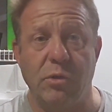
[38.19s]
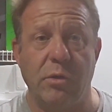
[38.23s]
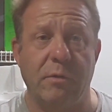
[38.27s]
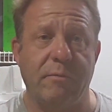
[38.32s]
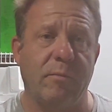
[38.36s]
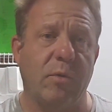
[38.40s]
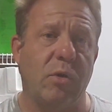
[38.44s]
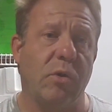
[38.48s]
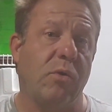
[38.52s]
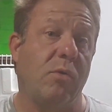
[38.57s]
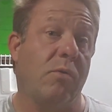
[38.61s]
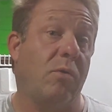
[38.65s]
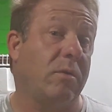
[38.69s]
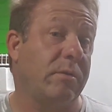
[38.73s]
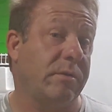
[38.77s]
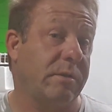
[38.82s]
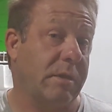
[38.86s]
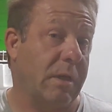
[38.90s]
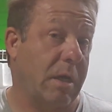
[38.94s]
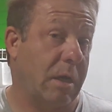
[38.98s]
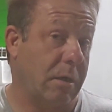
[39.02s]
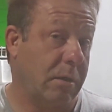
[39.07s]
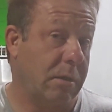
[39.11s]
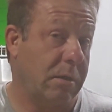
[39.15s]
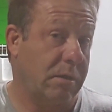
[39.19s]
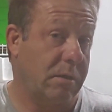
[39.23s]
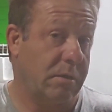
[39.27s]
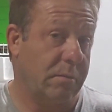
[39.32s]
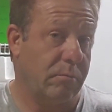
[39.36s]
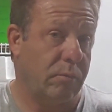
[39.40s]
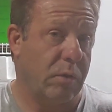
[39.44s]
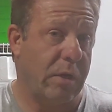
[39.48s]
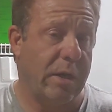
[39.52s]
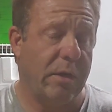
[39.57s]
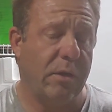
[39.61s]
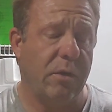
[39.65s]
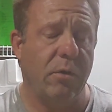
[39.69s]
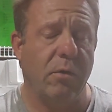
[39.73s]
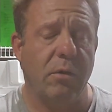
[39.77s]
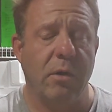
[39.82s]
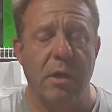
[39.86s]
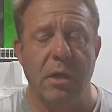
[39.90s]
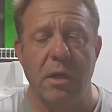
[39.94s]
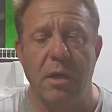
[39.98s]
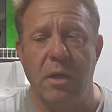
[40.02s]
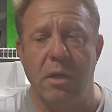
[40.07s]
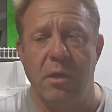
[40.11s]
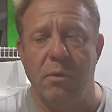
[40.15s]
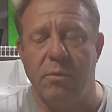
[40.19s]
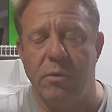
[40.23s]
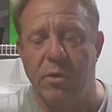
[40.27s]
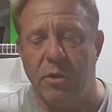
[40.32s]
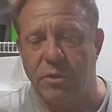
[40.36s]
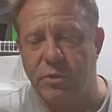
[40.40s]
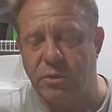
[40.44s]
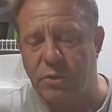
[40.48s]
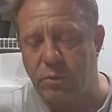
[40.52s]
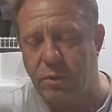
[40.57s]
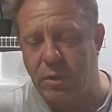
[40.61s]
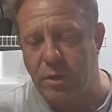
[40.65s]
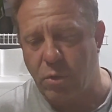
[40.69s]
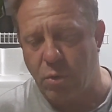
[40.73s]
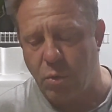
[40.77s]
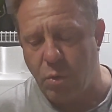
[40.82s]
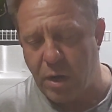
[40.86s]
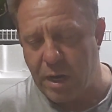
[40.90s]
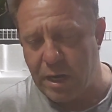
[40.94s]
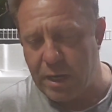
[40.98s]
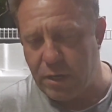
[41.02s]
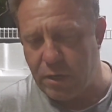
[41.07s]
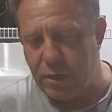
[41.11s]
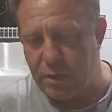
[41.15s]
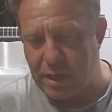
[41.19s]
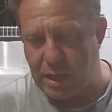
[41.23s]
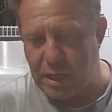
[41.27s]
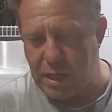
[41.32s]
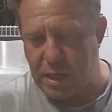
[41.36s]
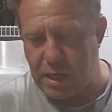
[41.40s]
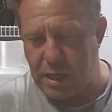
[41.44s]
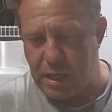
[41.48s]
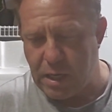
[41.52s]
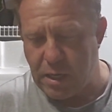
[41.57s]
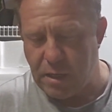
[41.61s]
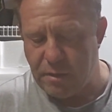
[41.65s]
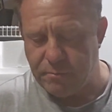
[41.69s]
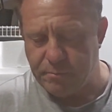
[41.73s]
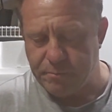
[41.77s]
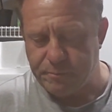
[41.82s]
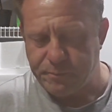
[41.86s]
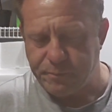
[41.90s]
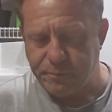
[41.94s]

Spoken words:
2 of them are new old stocks, brand new. We also acquired a